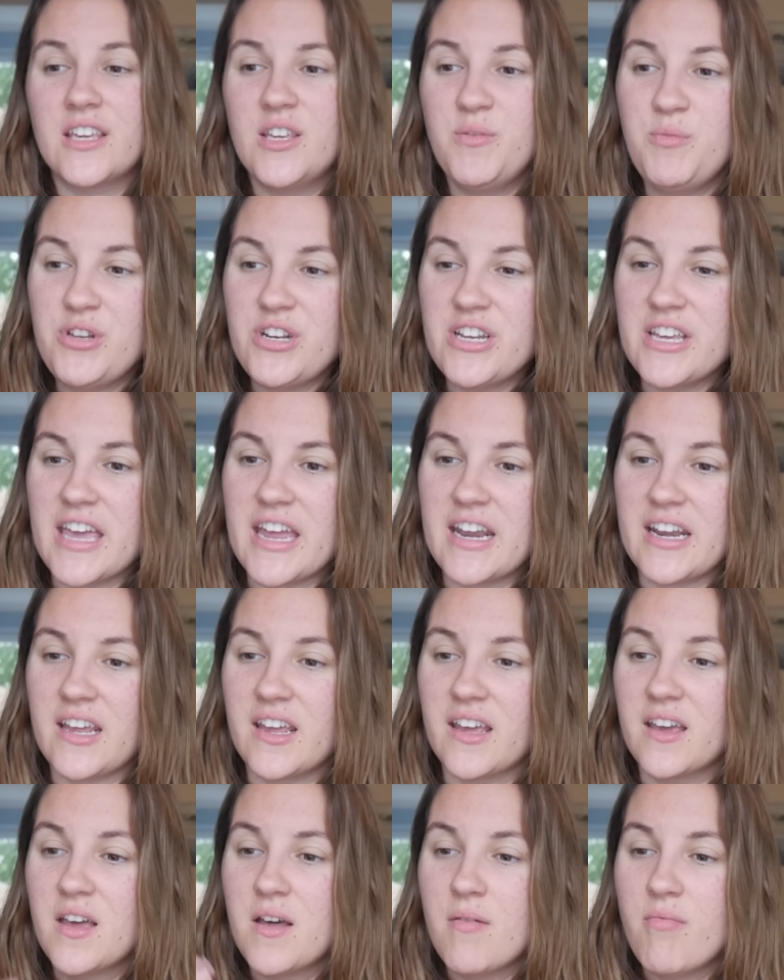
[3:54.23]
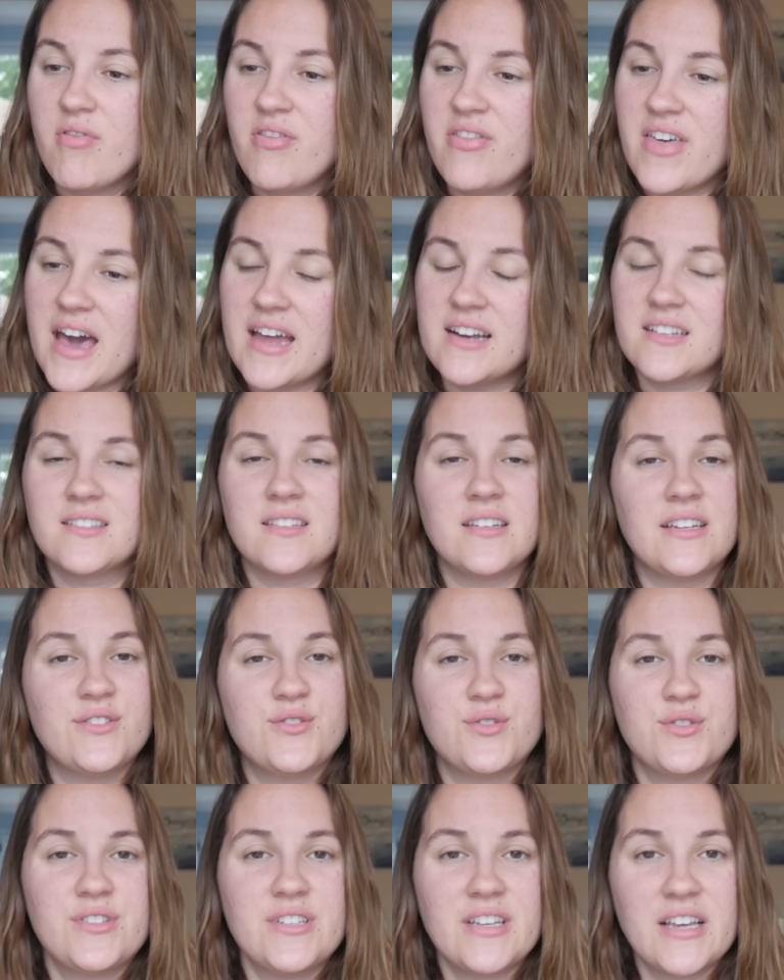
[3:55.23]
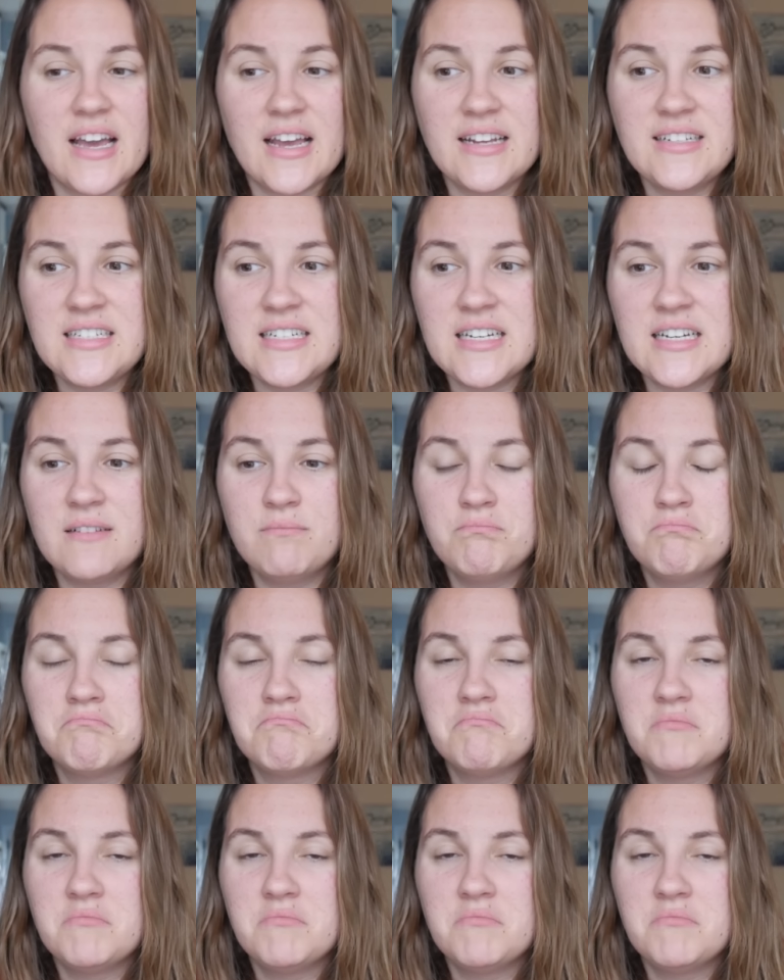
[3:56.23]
communicating. That is an interesting idea.